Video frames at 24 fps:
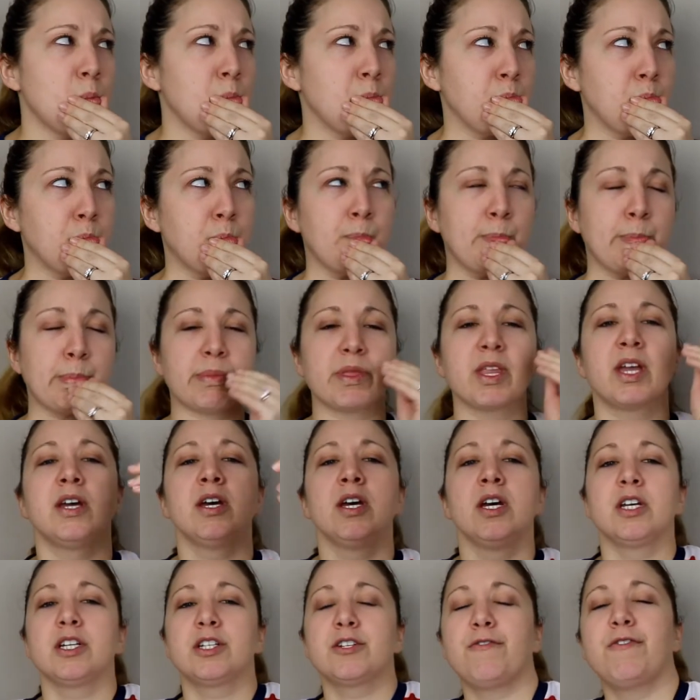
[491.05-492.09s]
To
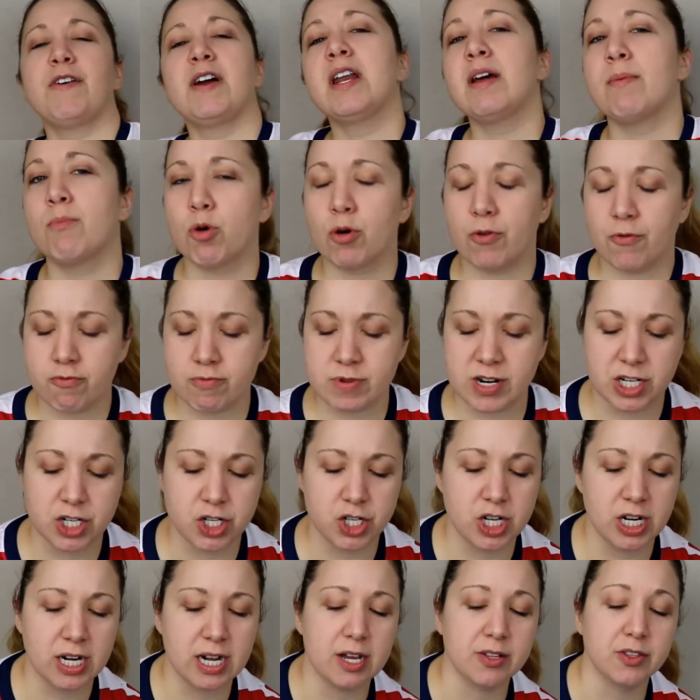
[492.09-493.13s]
find out more information,
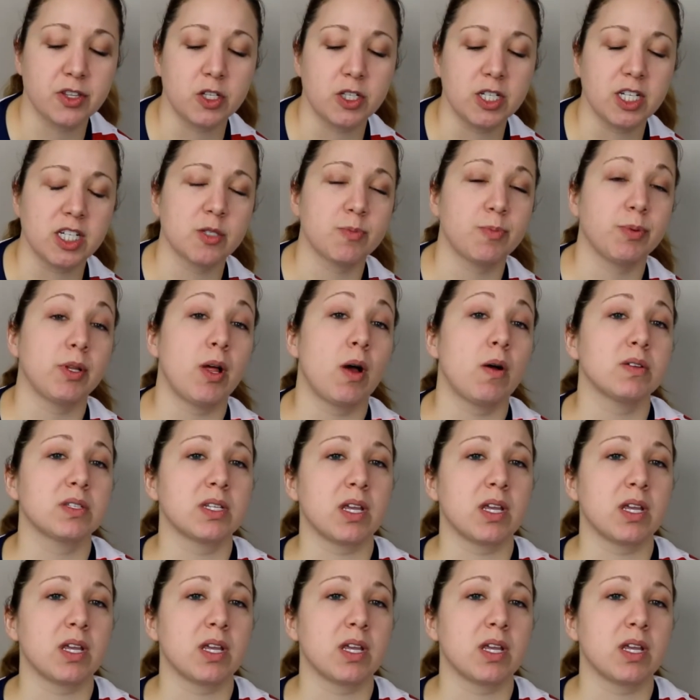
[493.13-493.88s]
check out the links below.